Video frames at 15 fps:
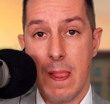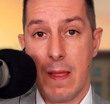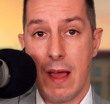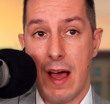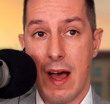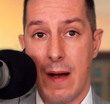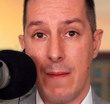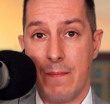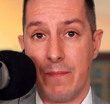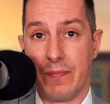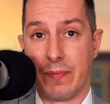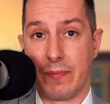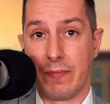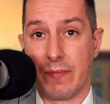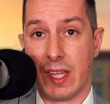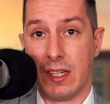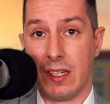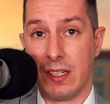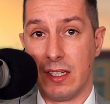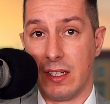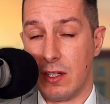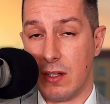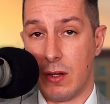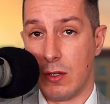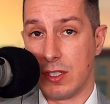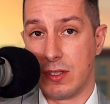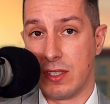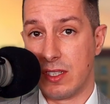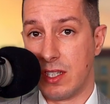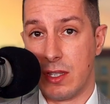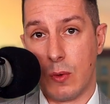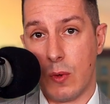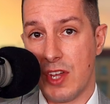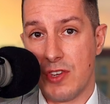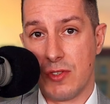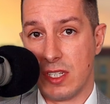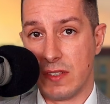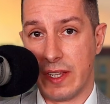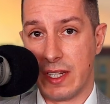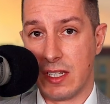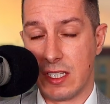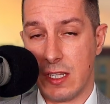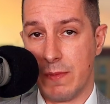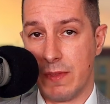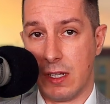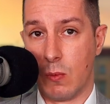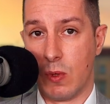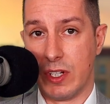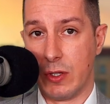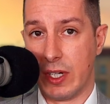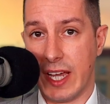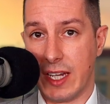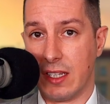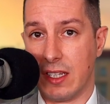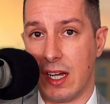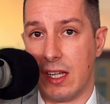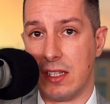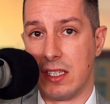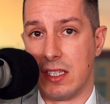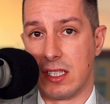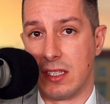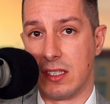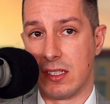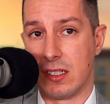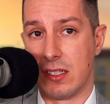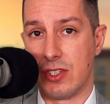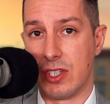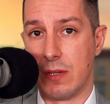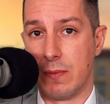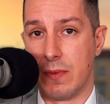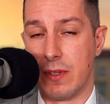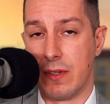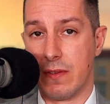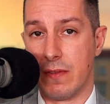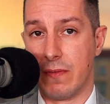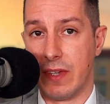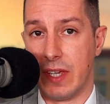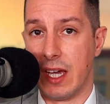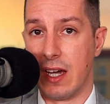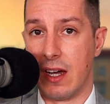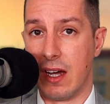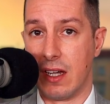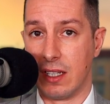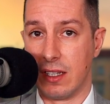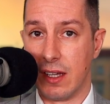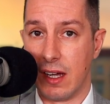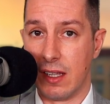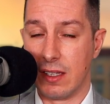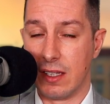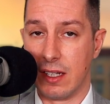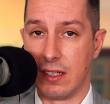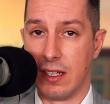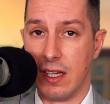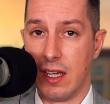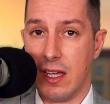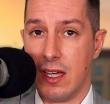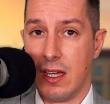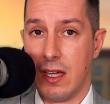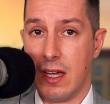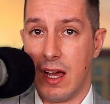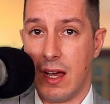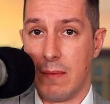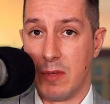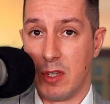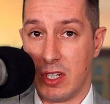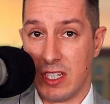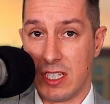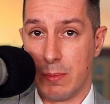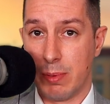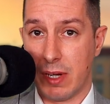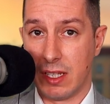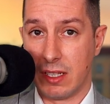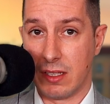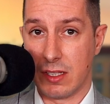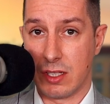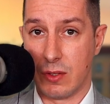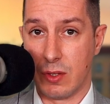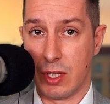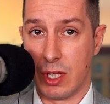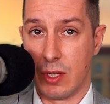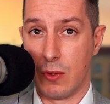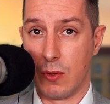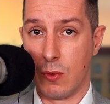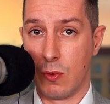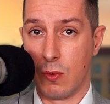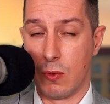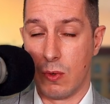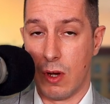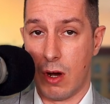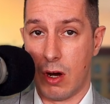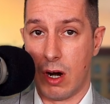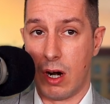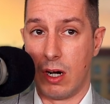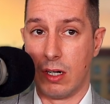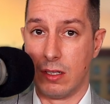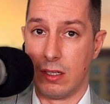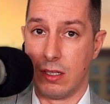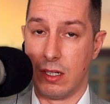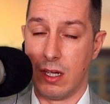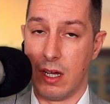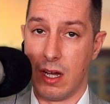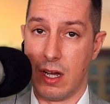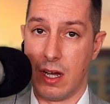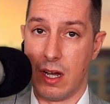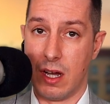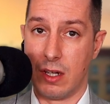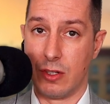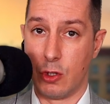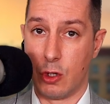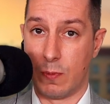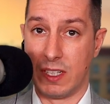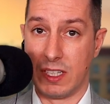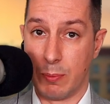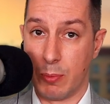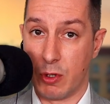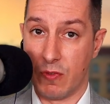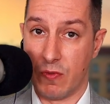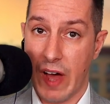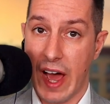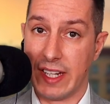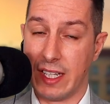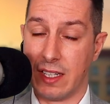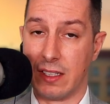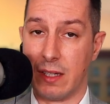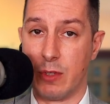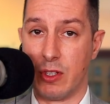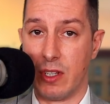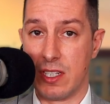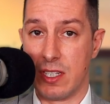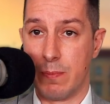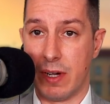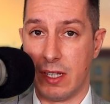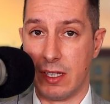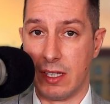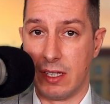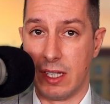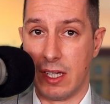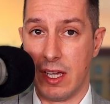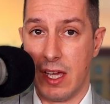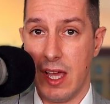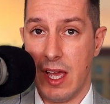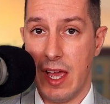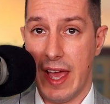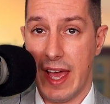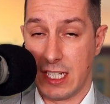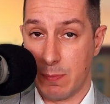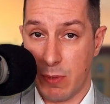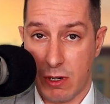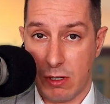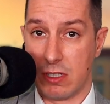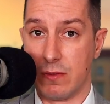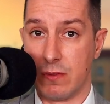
Also, the situation is very similar when you get Italian citizenship via an Italian municipality. So you are normally providing the municipality as part of